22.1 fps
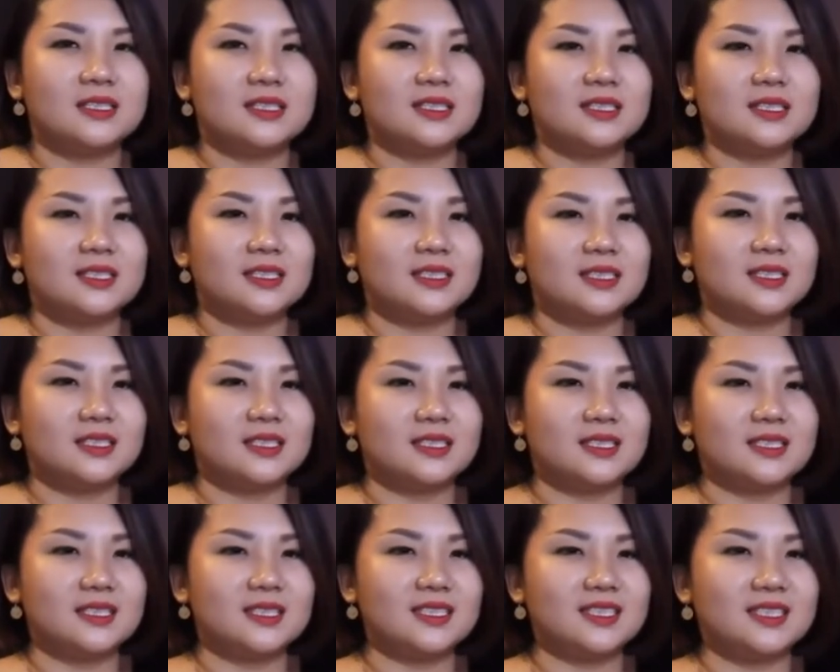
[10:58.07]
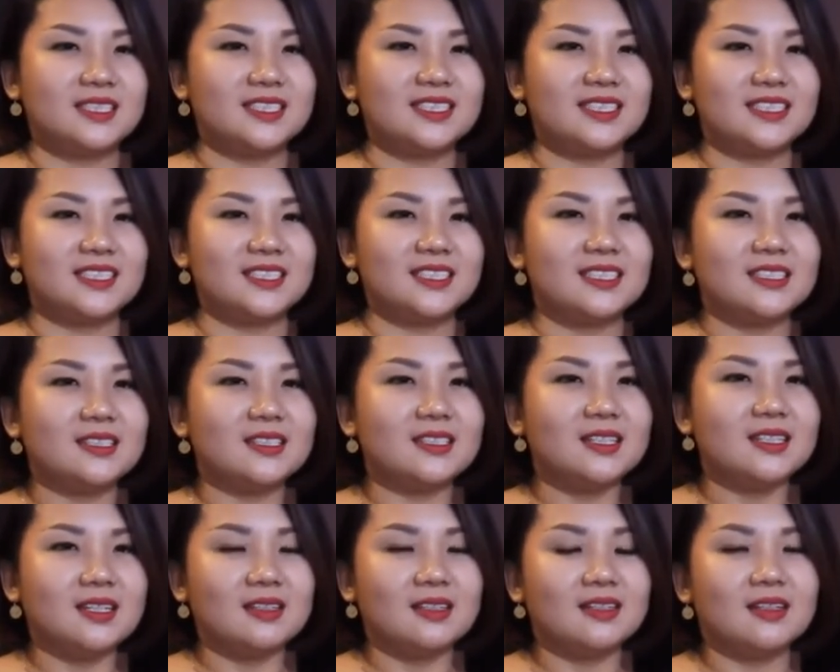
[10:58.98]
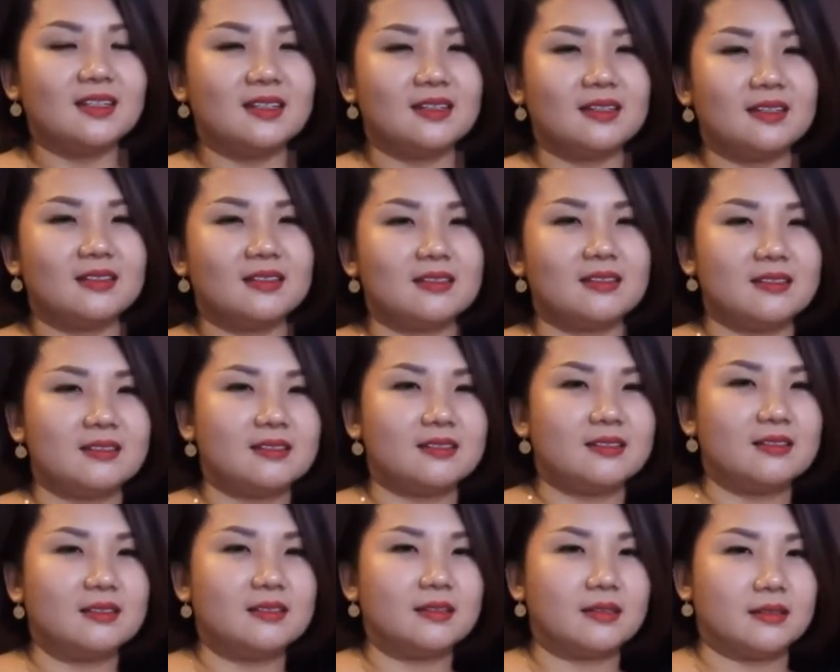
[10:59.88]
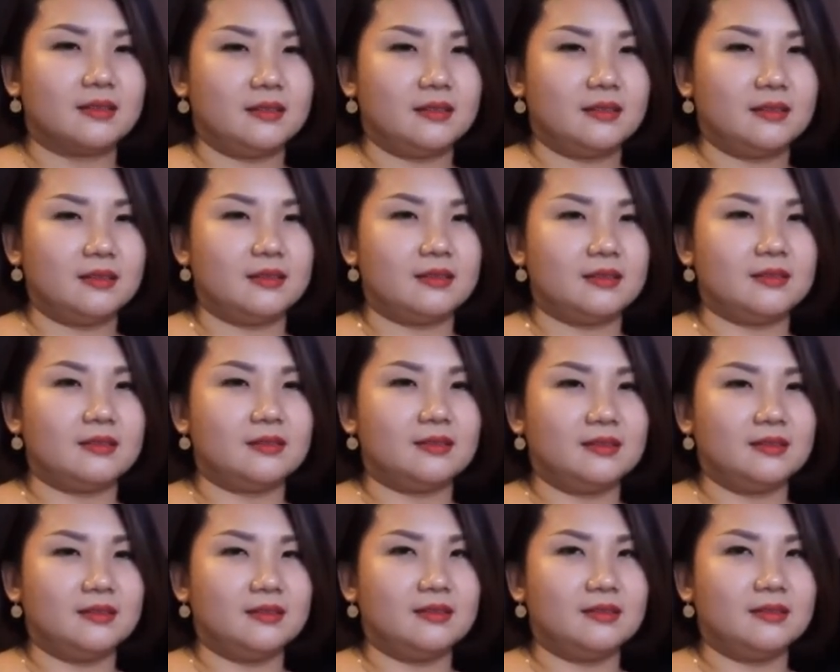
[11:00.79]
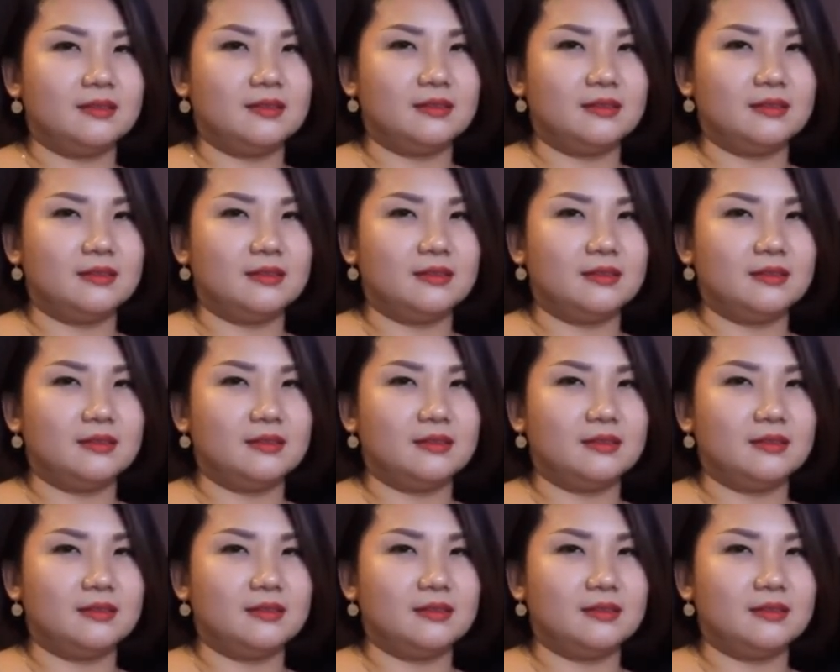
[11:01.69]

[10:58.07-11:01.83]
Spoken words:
This person isn't speaking.